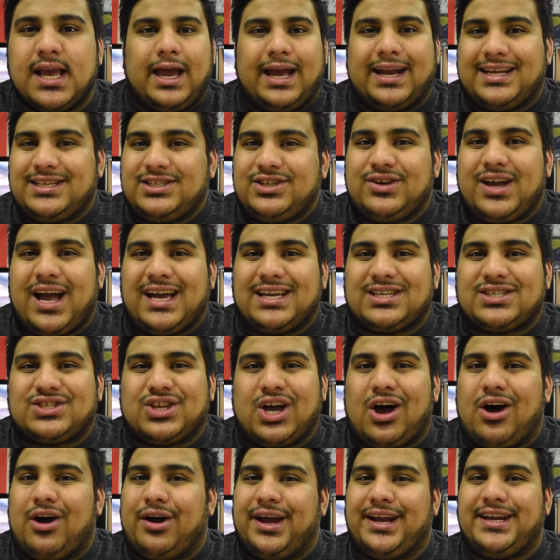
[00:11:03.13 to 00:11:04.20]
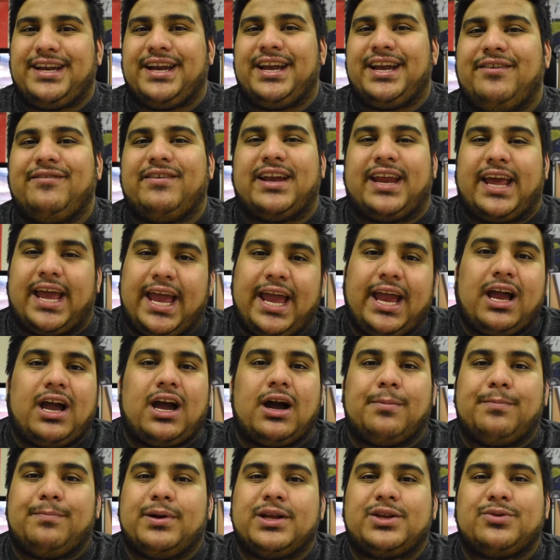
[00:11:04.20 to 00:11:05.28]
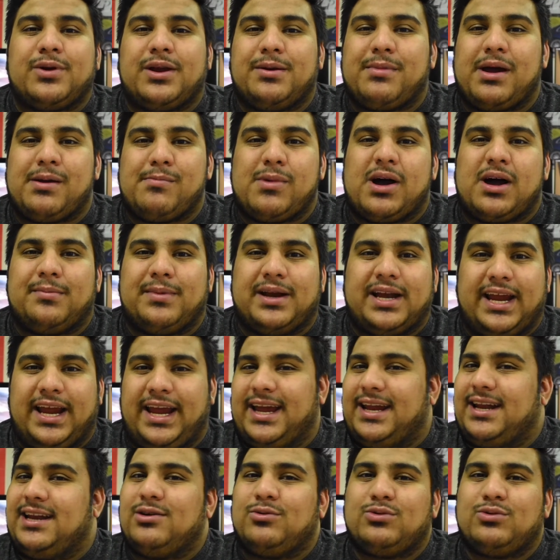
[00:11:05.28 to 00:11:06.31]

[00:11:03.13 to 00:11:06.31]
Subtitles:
And as you guys saw, it even hiccup between my mom and aunt.